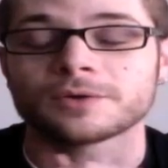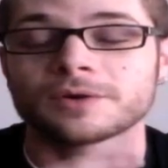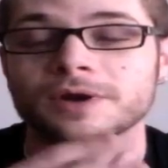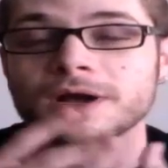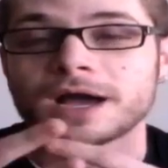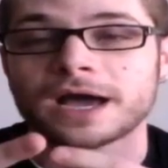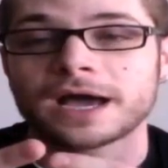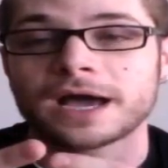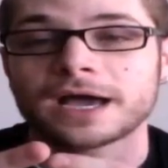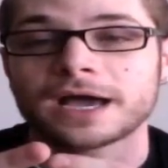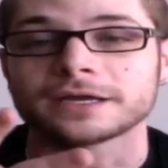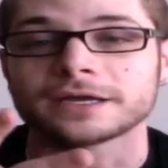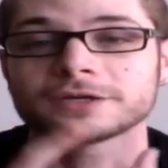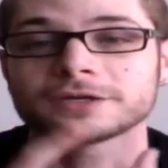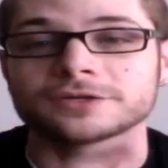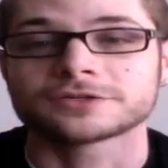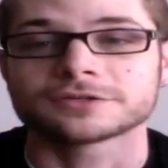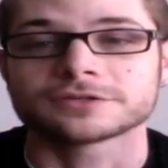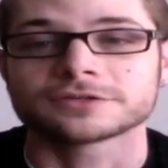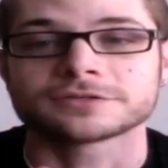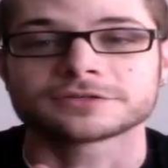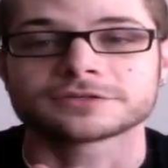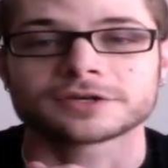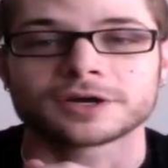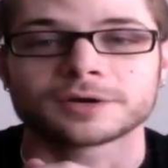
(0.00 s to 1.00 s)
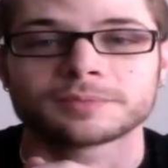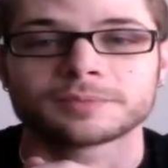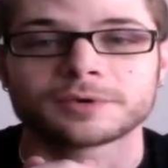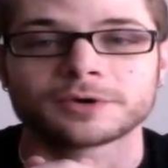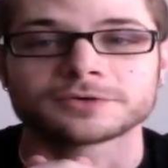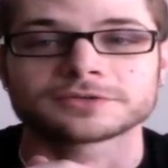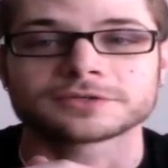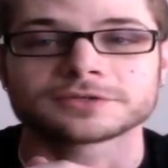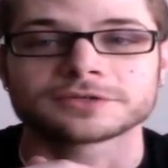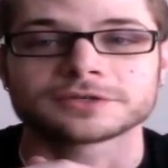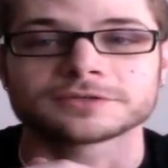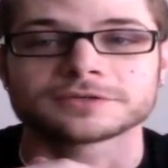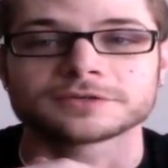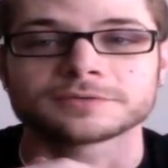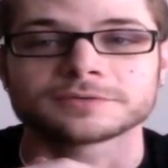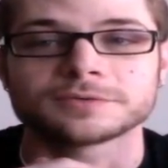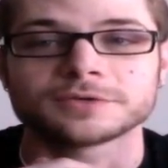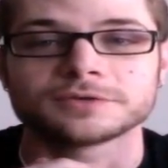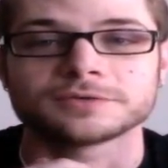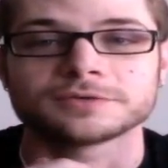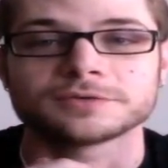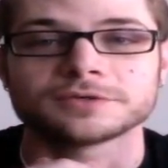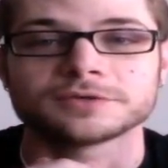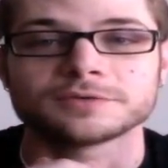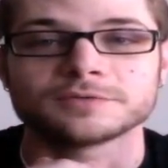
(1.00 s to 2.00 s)
I should start posting some
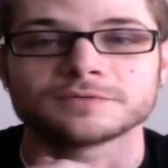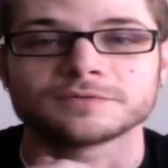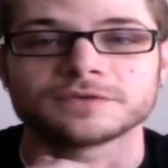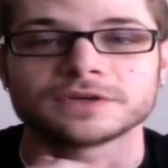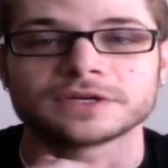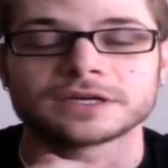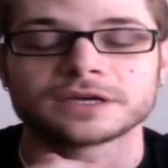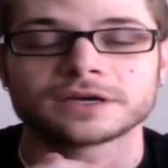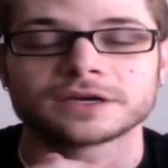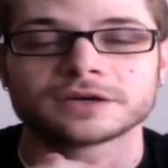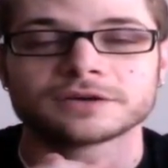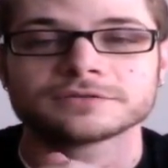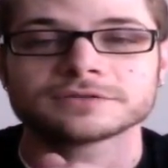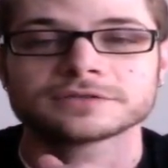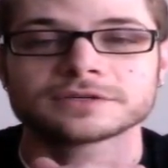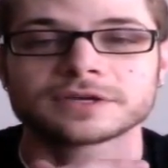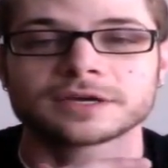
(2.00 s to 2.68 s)
YouTube videos.